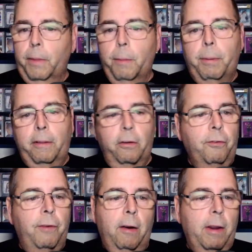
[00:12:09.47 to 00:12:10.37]
But there's
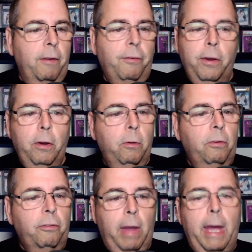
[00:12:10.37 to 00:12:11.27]
very few
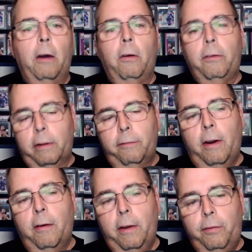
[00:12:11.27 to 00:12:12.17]
sales and
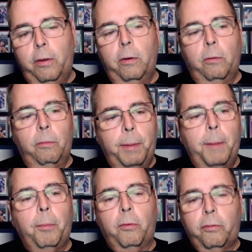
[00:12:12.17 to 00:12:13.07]
very few
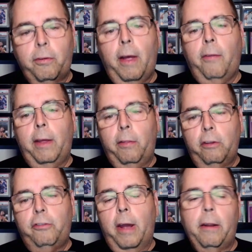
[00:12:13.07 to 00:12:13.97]
people selling the
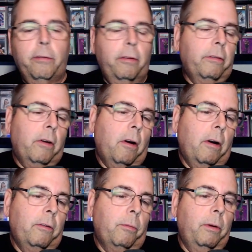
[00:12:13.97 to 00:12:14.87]
Genesis
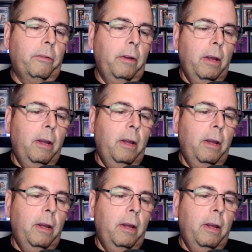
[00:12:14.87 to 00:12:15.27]
cards, which